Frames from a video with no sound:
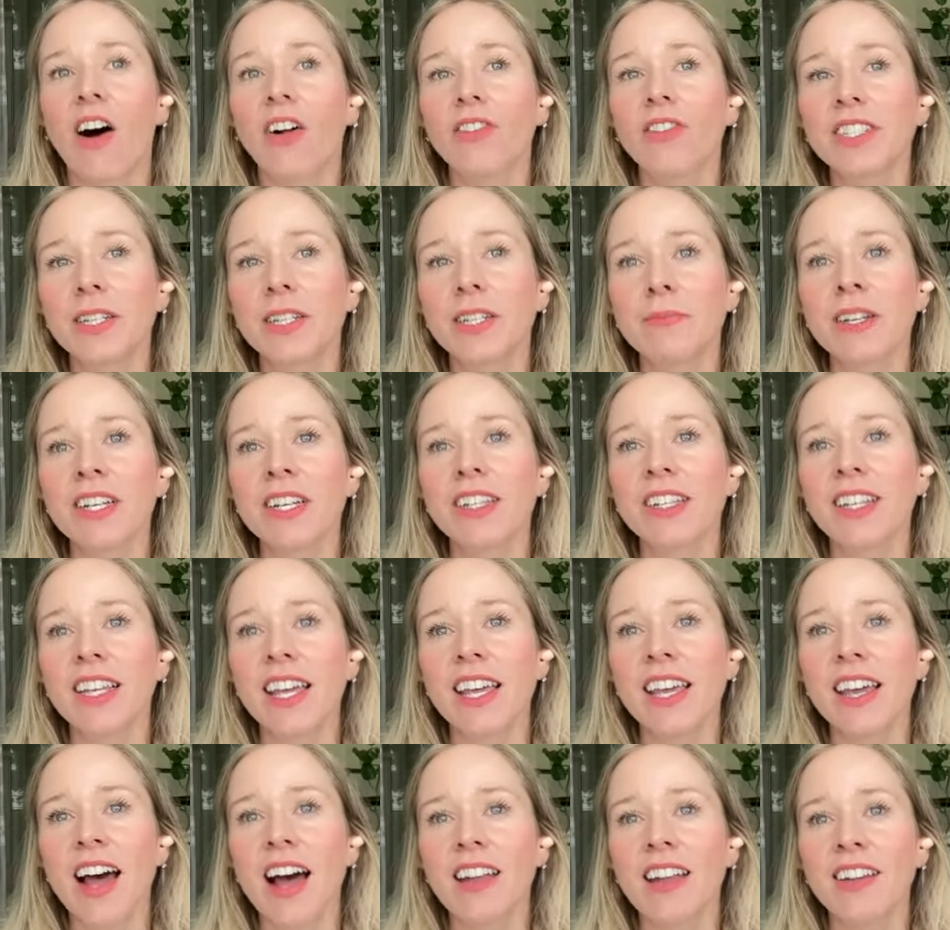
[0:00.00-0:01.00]

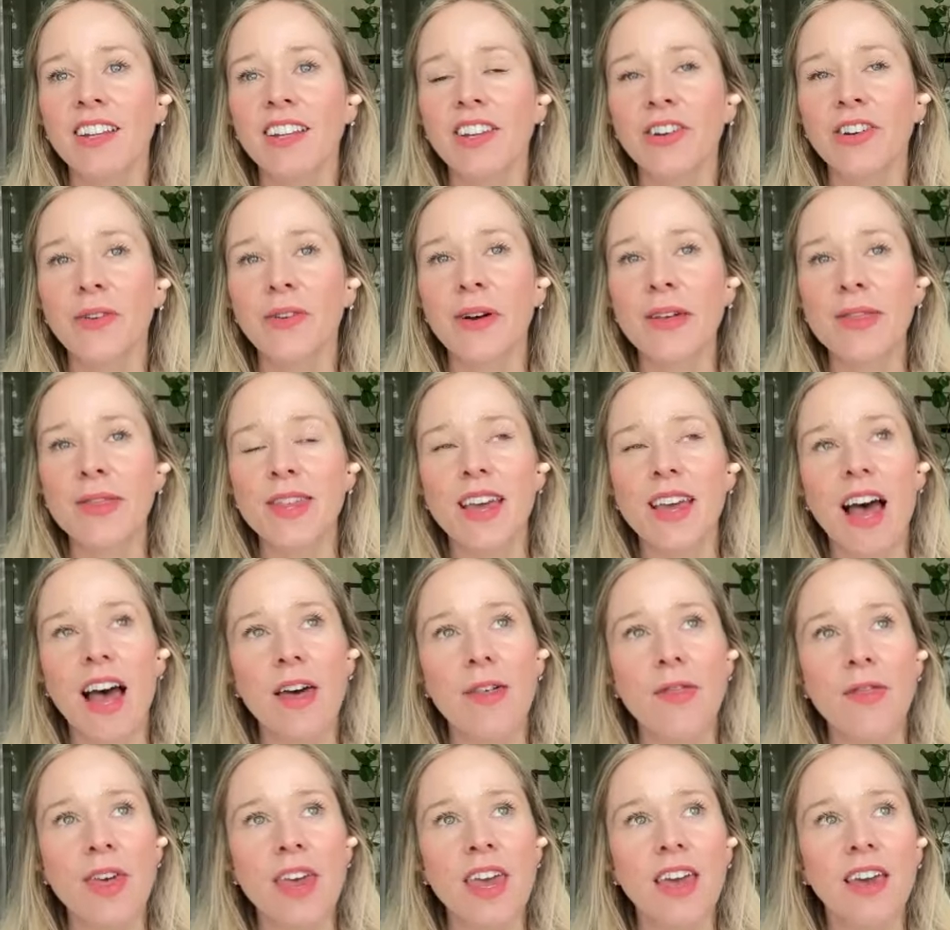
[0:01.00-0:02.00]
Ultimately, I
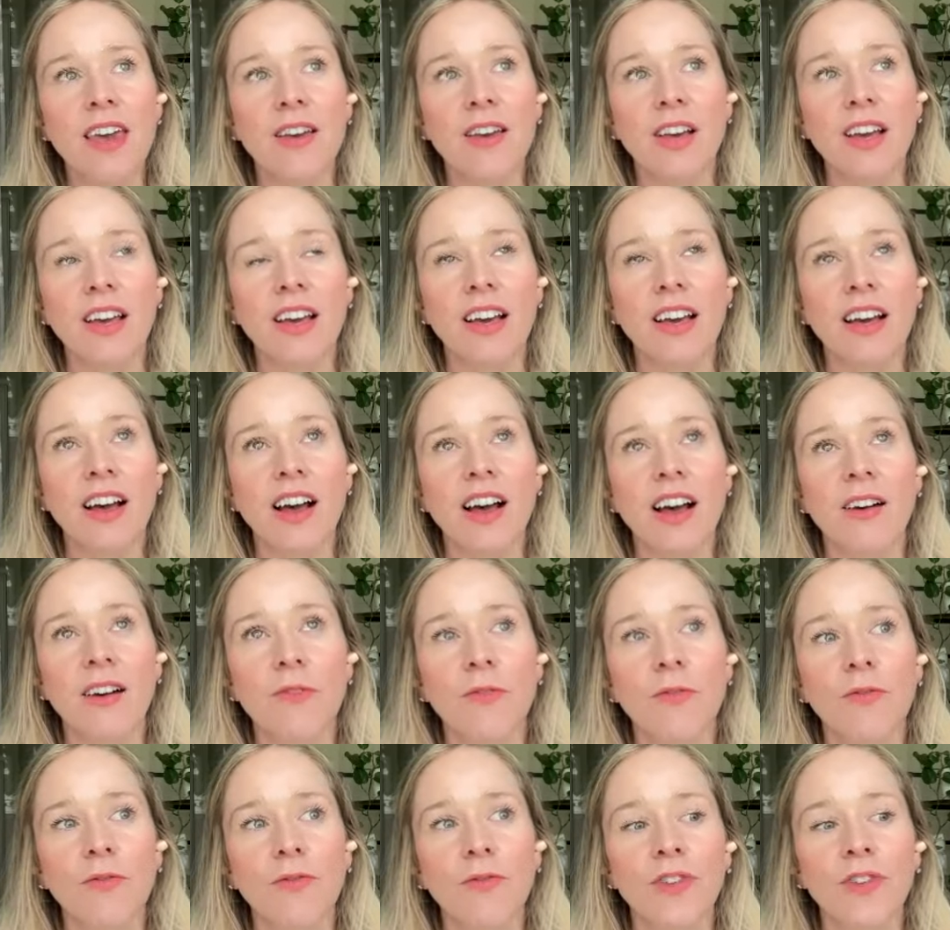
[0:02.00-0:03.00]
think
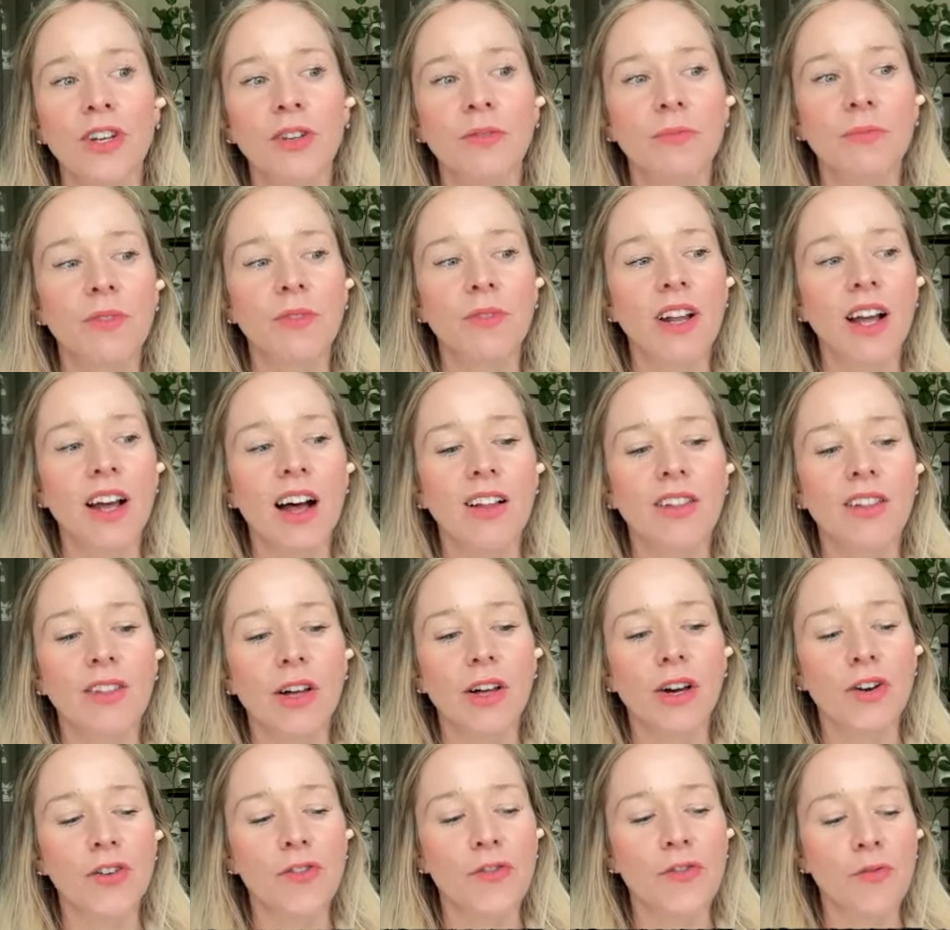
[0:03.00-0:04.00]
for a
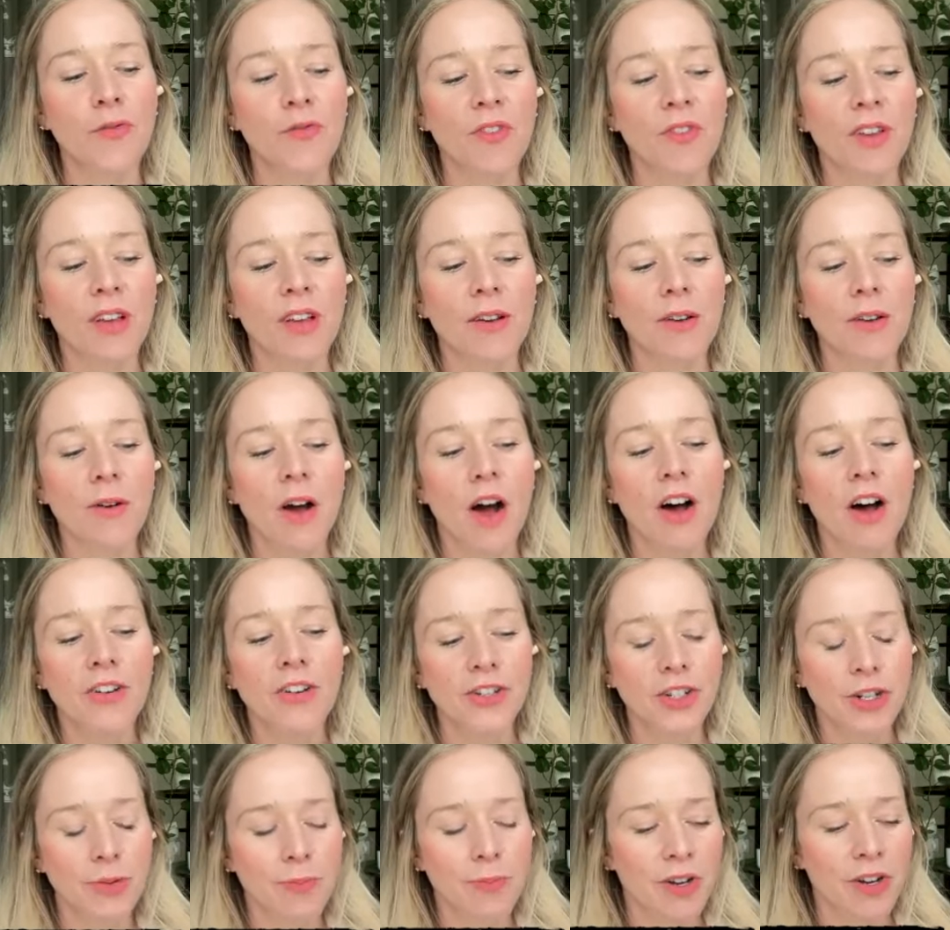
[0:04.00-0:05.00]
lot of
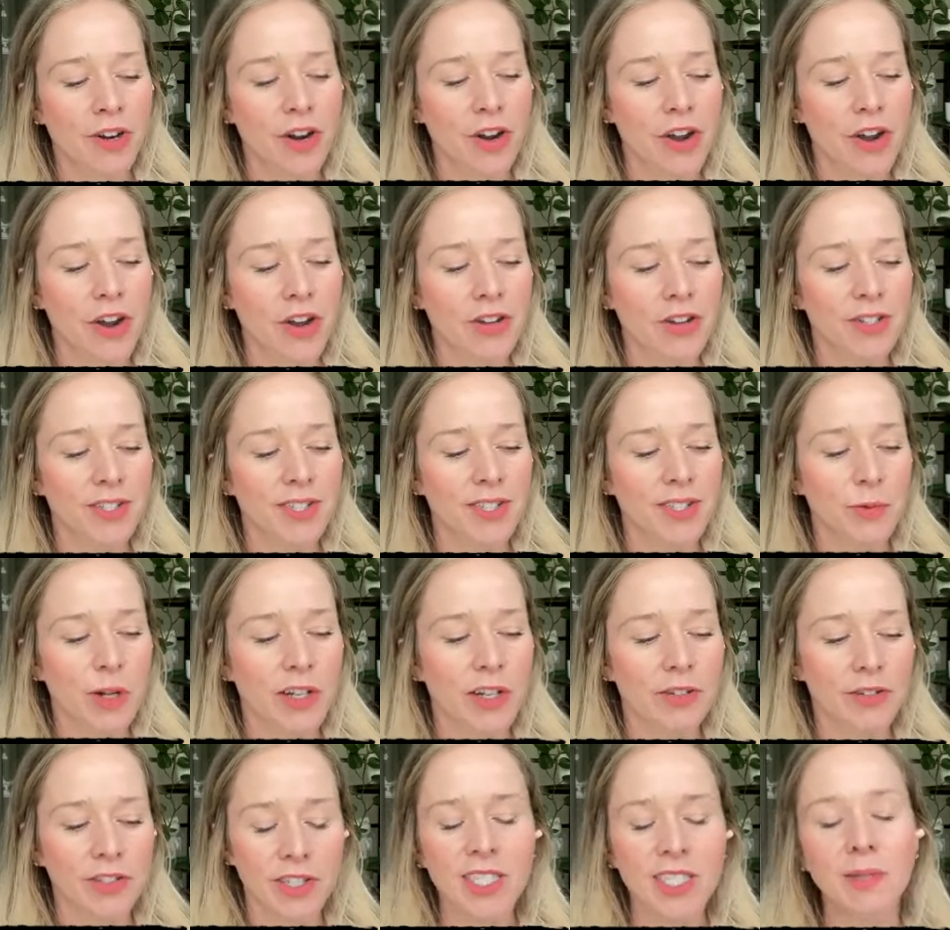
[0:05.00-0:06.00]
entrepreneurs,
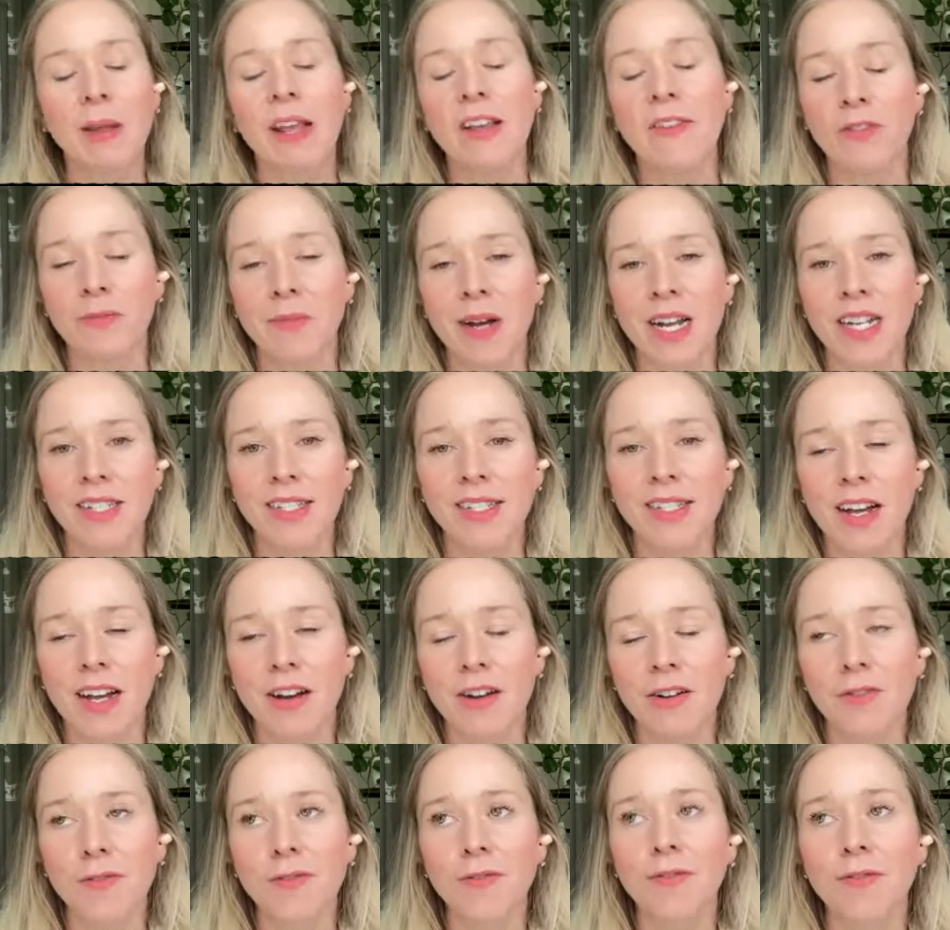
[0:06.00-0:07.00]
well, I'll just speak for
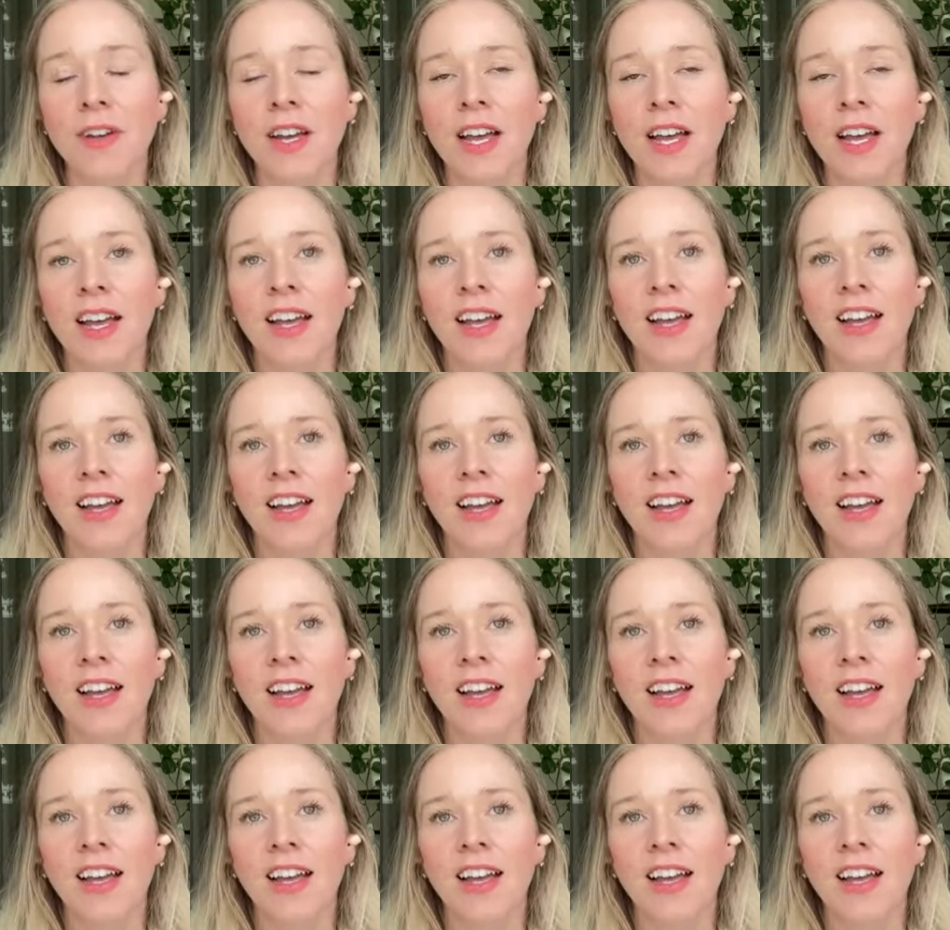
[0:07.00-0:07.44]
myself,